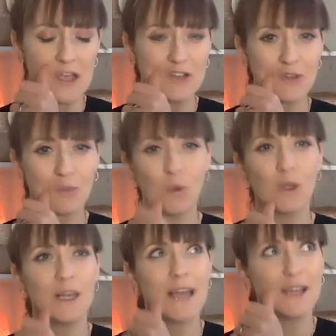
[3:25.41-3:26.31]
So what
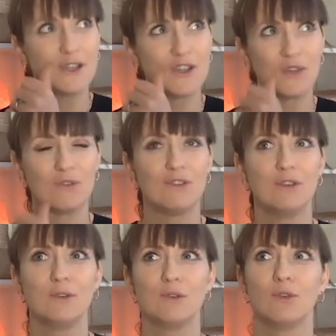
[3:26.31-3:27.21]
led you
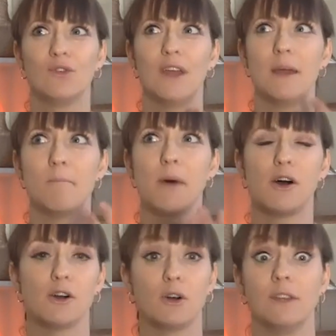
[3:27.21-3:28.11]
to sort of
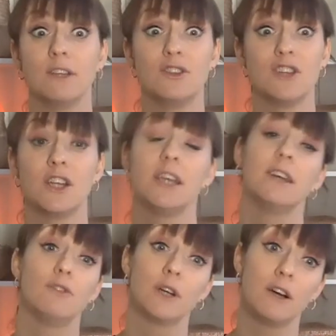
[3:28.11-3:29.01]
embark on this journey
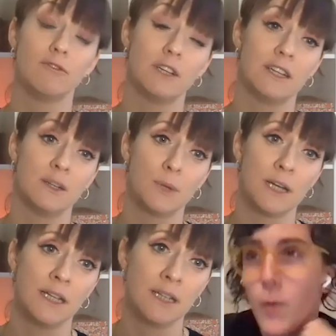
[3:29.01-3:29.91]
of recovery in a
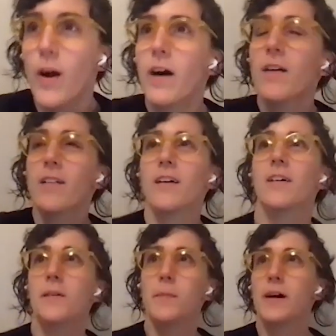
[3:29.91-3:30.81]
way? Well,
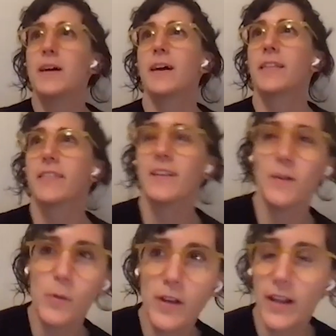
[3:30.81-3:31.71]
I think I
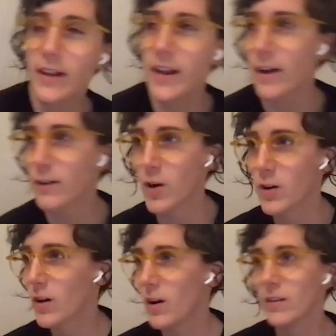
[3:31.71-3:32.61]
went in and out of
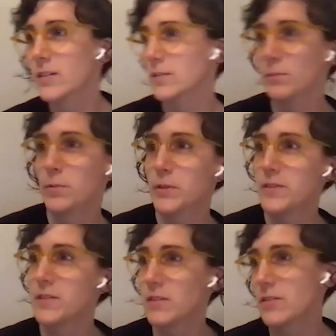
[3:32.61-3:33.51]
alcoholism pretty
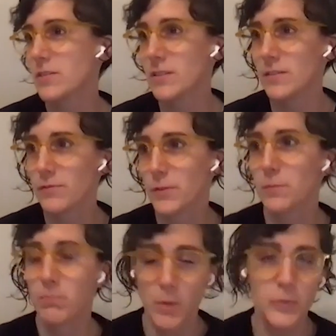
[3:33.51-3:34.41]
seriously for
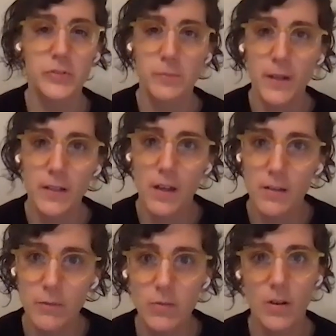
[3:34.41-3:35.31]
most of my life.